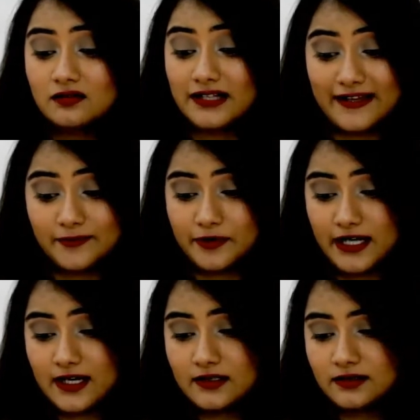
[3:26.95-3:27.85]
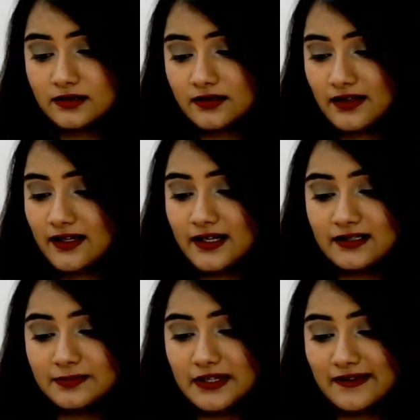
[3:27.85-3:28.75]
nice product,
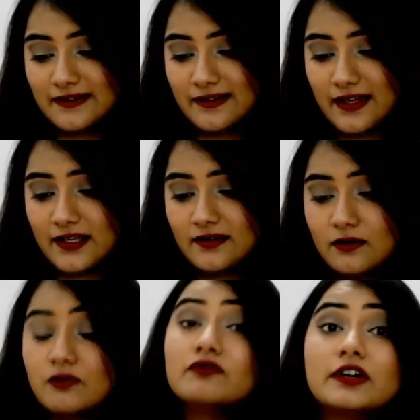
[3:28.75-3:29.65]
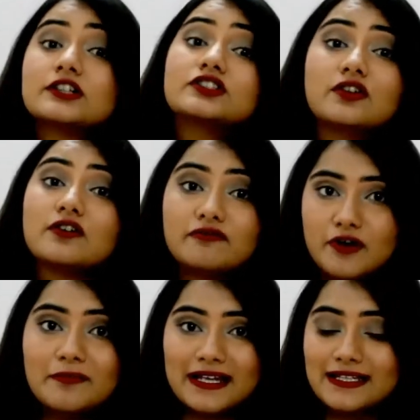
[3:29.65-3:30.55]
another person says worth
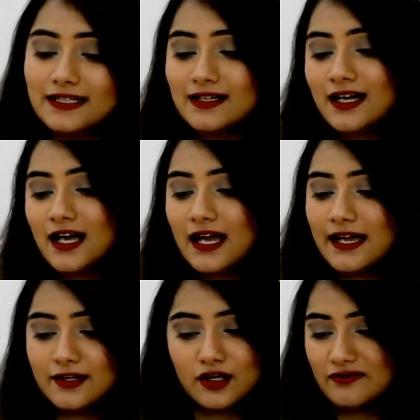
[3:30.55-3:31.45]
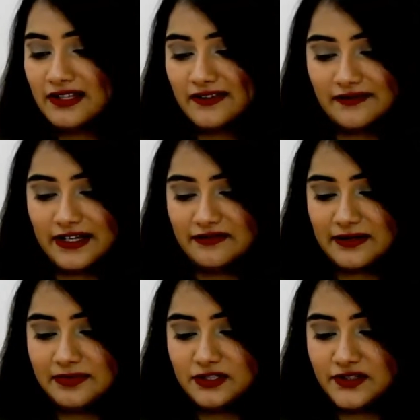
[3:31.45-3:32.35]
for money, and all of these are
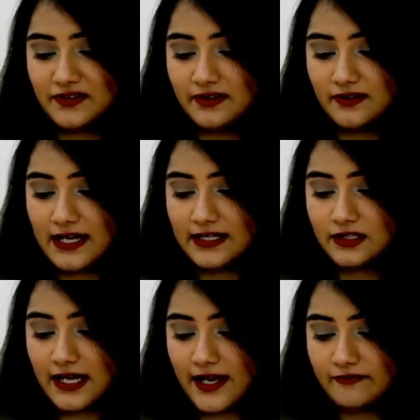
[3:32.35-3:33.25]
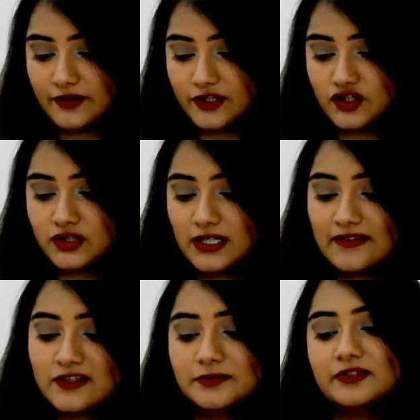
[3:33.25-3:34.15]
verified purchases, and the average
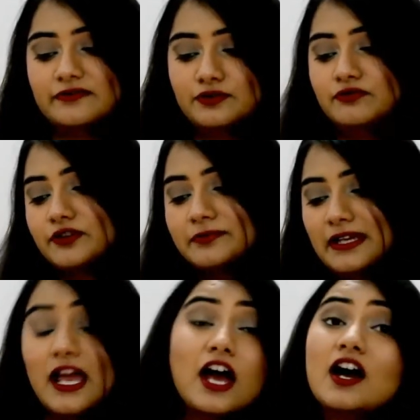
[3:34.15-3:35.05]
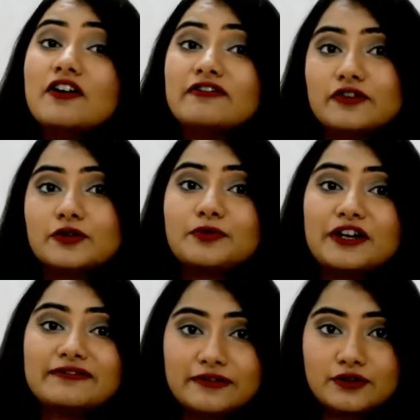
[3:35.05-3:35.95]
customer review would be
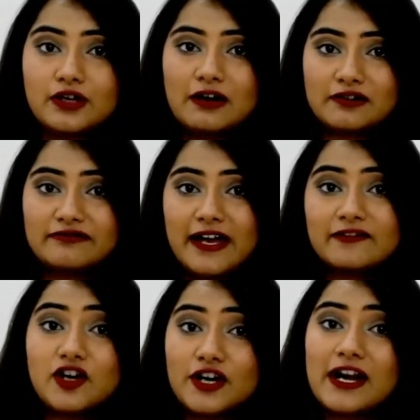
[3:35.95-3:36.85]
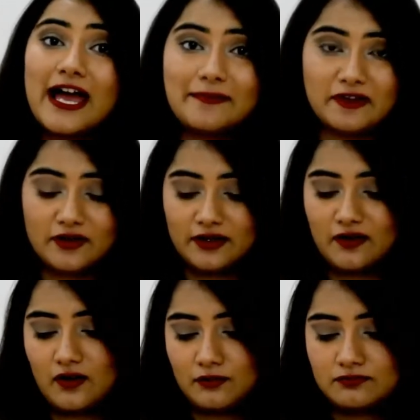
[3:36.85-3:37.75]
4.4 out of 5 on Amazon.
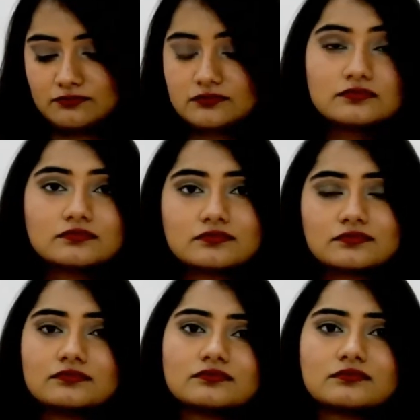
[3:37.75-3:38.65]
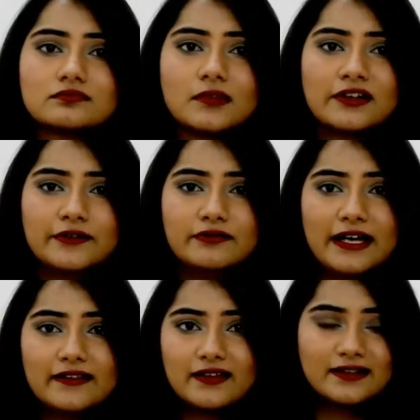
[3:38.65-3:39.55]
So review
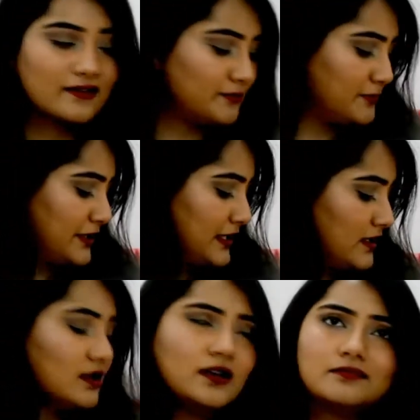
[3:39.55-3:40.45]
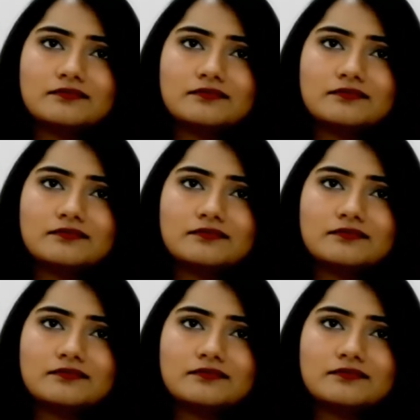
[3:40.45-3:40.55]
wise it's pretty